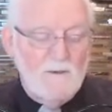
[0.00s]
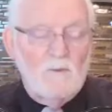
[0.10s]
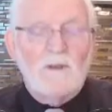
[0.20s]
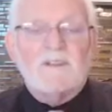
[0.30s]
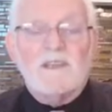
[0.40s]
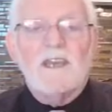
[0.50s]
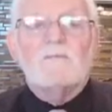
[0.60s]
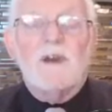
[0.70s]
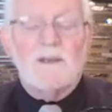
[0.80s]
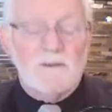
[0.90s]
Once again,
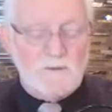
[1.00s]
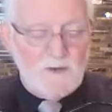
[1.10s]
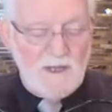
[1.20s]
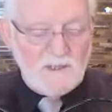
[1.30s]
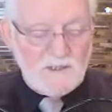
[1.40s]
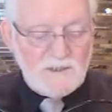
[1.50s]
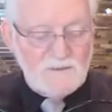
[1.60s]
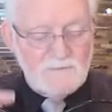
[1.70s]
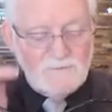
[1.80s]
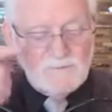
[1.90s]
body of Christ,
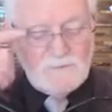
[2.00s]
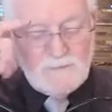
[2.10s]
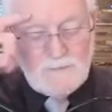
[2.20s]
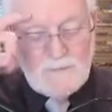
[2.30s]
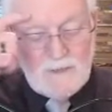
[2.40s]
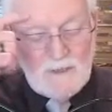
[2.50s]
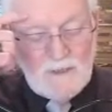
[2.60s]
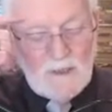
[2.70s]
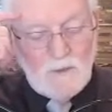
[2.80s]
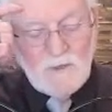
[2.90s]

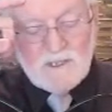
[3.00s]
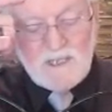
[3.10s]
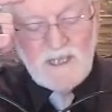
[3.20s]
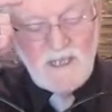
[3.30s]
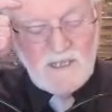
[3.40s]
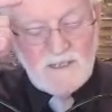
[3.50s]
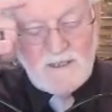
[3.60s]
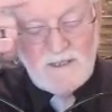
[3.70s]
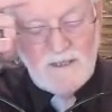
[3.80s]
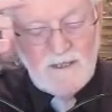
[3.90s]
we see here
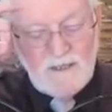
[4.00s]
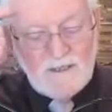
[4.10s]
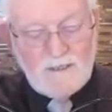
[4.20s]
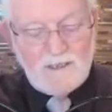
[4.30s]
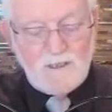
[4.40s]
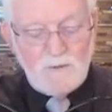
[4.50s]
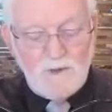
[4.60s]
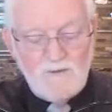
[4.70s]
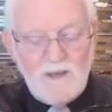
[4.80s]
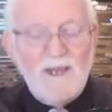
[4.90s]
that the
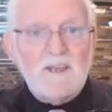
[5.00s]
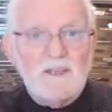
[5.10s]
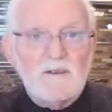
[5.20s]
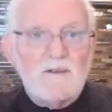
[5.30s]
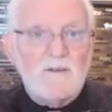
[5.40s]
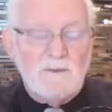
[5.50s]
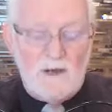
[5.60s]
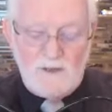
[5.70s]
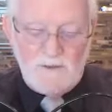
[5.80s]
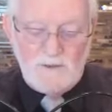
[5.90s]
revelation of the
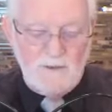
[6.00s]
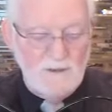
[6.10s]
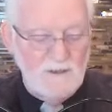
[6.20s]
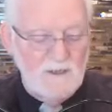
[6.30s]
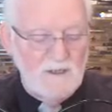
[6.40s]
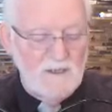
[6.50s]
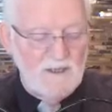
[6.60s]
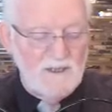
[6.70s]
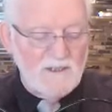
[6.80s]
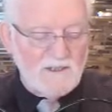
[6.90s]
Father
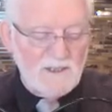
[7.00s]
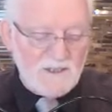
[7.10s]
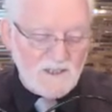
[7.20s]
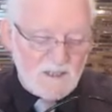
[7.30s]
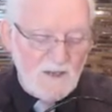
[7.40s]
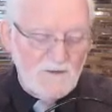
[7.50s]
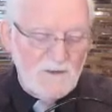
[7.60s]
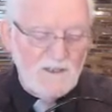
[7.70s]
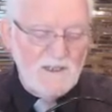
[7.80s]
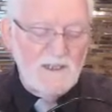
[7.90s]
is
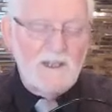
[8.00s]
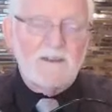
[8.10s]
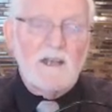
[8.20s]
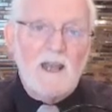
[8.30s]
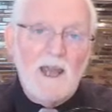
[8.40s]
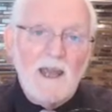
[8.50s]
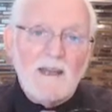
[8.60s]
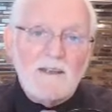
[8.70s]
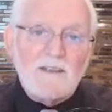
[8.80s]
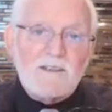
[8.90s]
discovered in the
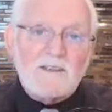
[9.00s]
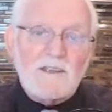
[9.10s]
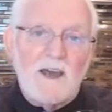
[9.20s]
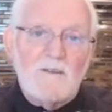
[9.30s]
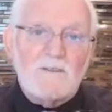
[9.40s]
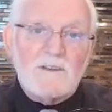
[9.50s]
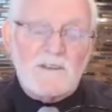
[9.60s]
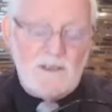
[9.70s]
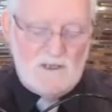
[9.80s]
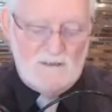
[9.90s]
likeness of the
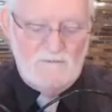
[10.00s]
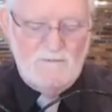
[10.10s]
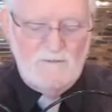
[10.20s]
Son,